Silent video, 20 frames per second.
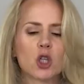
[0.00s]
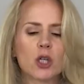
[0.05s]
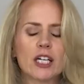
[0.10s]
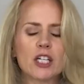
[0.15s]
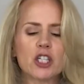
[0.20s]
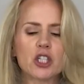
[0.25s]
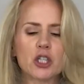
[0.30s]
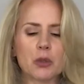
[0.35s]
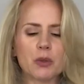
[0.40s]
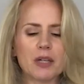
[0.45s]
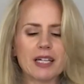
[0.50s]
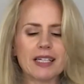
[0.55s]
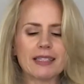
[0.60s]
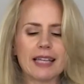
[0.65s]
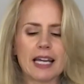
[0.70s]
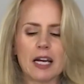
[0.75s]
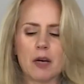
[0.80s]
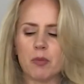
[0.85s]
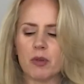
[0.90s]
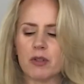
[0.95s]
at two
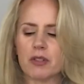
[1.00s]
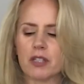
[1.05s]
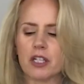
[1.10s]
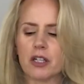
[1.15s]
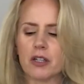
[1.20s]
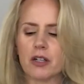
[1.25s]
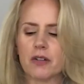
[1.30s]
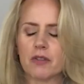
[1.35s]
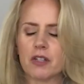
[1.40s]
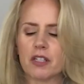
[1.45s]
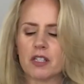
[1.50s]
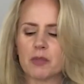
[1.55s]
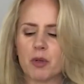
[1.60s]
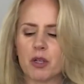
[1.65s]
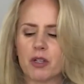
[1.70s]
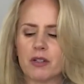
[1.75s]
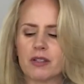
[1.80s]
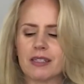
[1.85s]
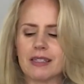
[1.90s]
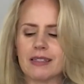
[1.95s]
examples here of this
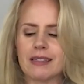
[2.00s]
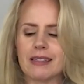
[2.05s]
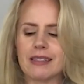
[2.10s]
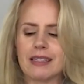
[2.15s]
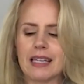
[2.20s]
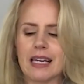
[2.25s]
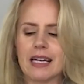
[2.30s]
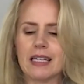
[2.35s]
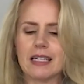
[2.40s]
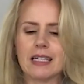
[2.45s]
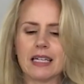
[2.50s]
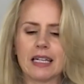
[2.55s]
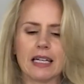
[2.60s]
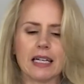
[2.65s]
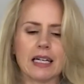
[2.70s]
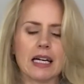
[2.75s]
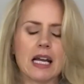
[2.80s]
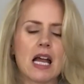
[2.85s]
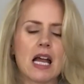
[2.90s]
person standing,